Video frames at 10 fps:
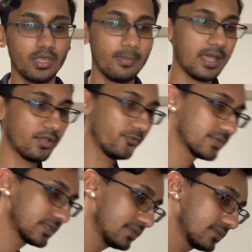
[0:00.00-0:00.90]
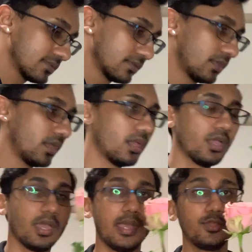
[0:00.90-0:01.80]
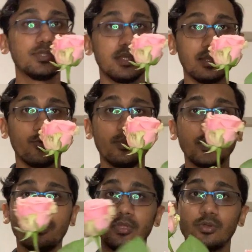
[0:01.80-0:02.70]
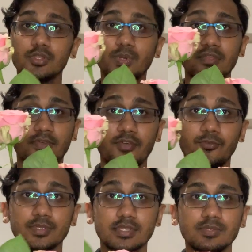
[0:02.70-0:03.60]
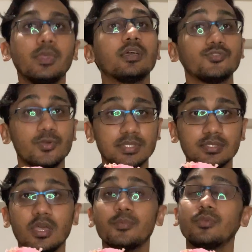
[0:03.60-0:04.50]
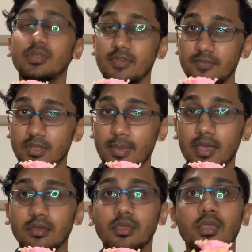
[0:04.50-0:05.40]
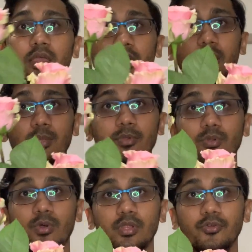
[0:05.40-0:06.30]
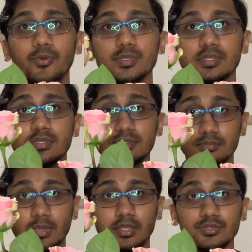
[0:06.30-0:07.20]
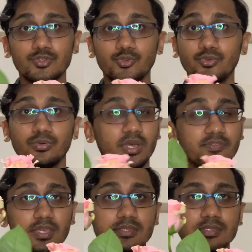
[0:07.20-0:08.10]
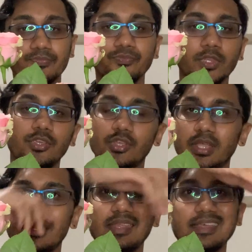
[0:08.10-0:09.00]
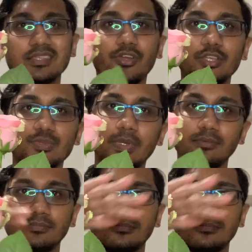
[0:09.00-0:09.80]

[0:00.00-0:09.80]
a pack of roses and you take them home and you put all 25 roses, because roses come 25 in a pack, and you put all your roses into a vase, you get a nice arrangement.